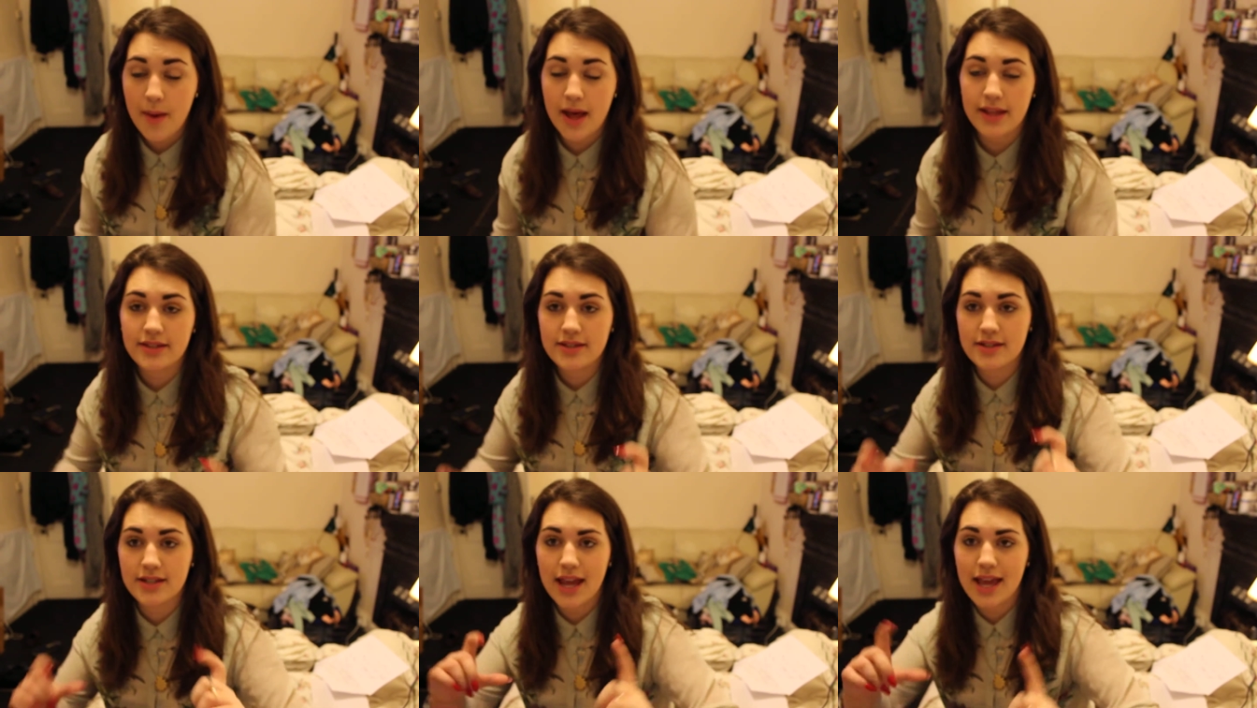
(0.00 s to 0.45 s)

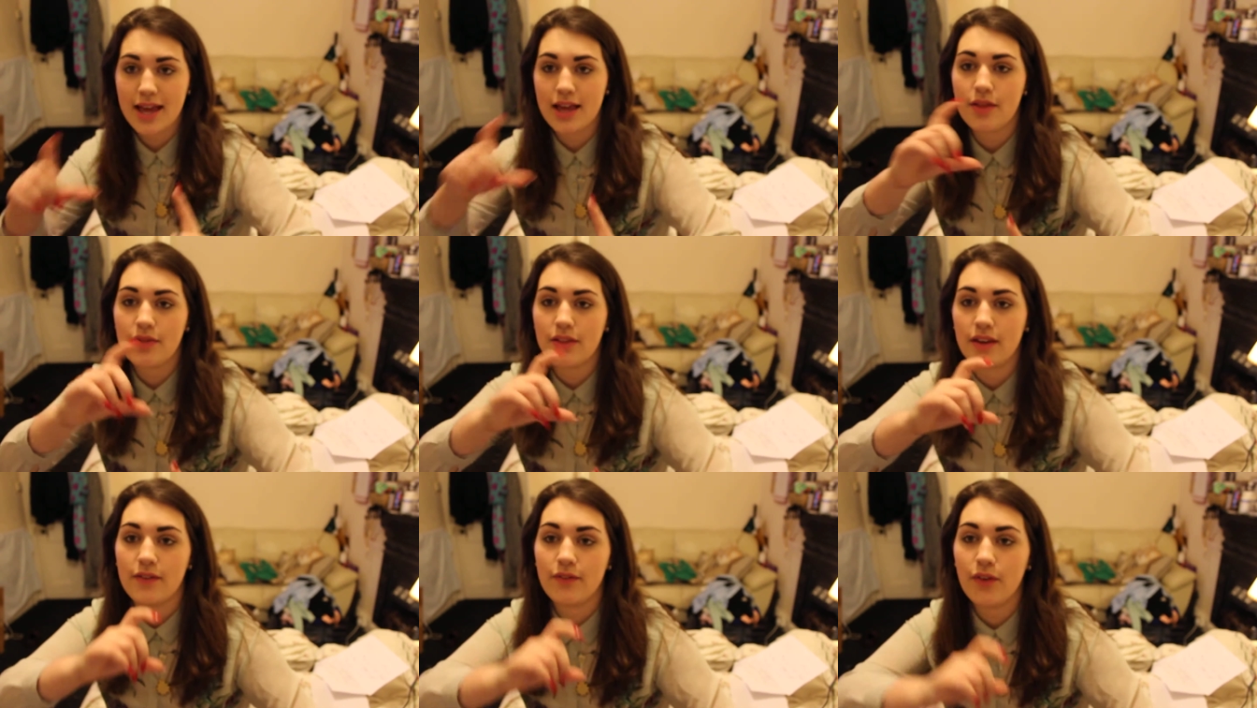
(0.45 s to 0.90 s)
and to
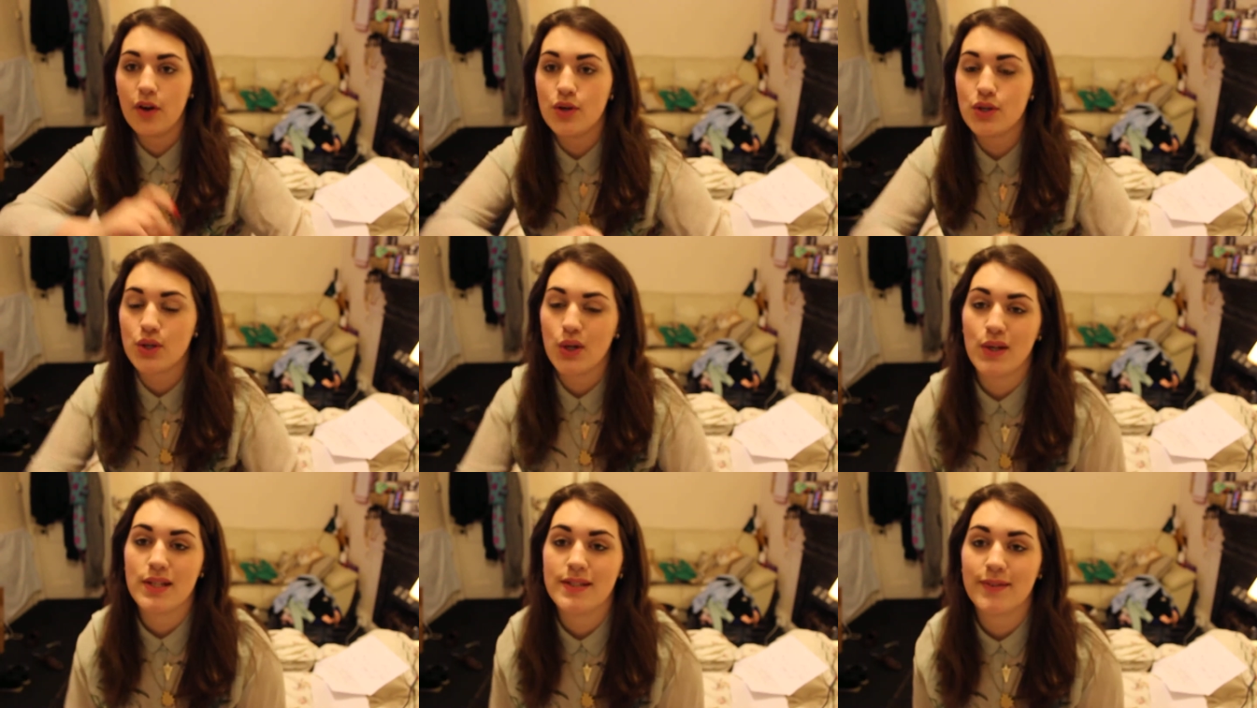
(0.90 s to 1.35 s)
take the
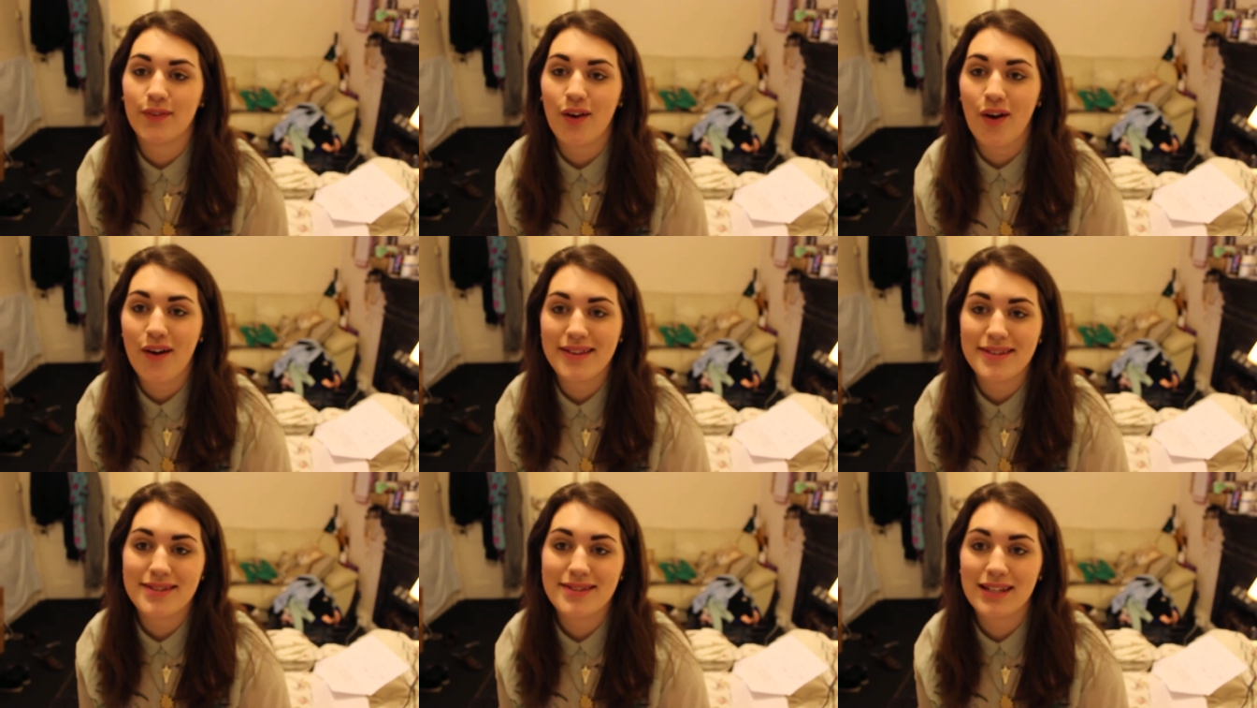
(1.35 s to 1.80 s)
photos for
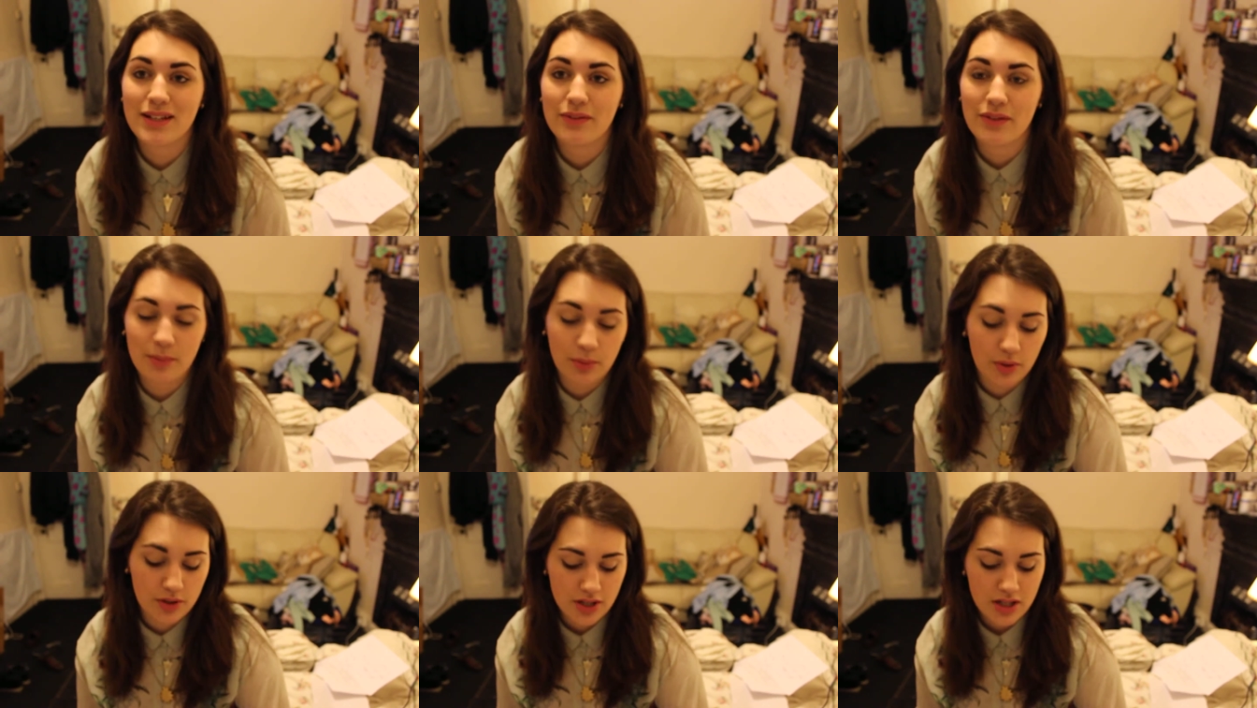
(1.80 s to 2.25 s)
our
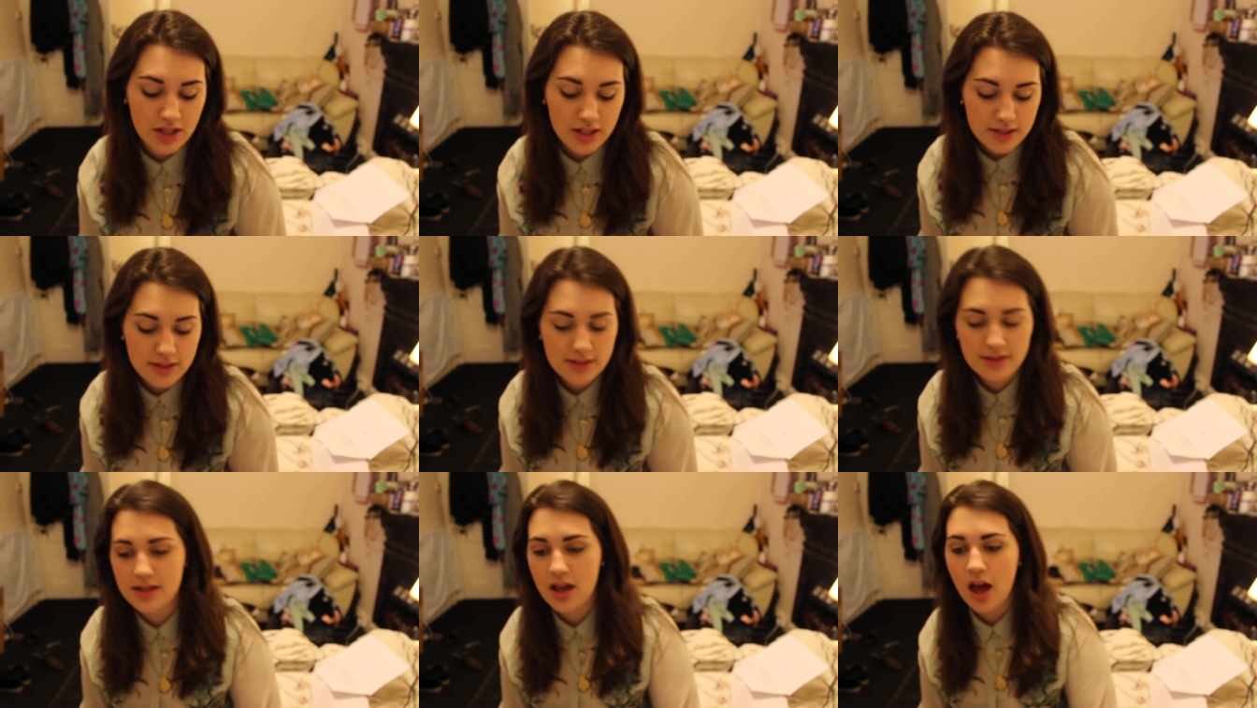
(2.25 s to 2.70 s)
ancillary
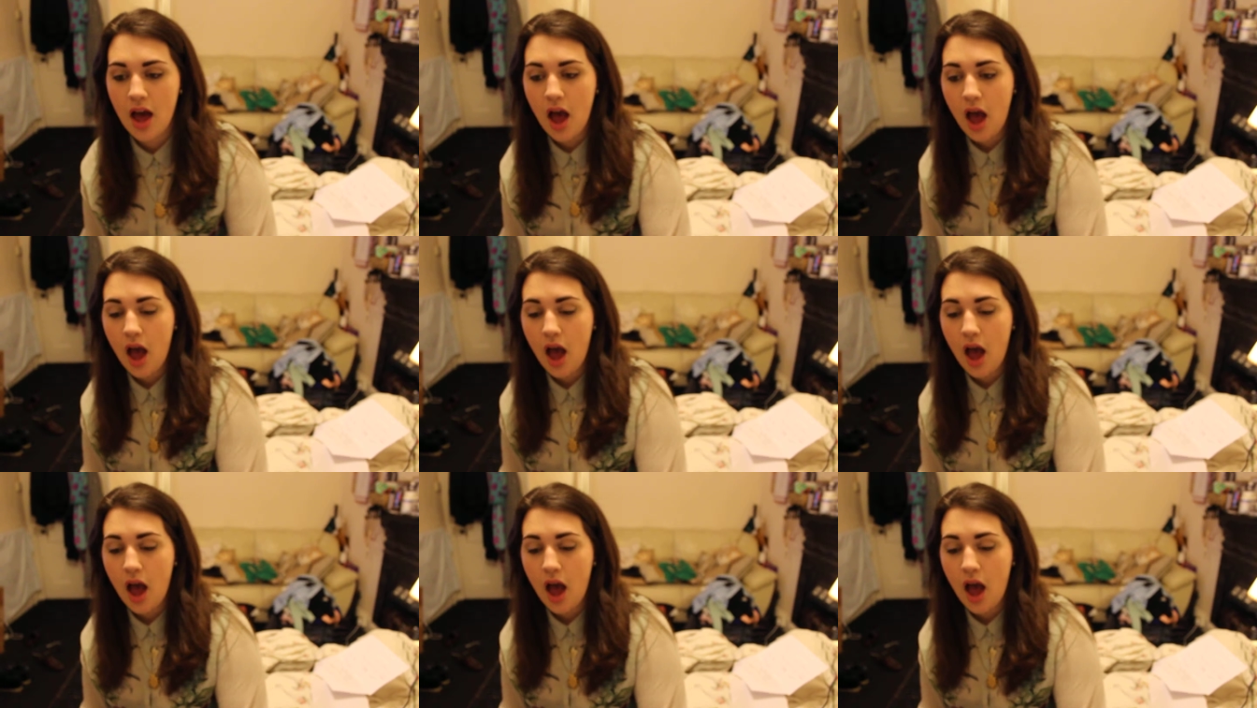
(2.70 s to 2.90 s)
products.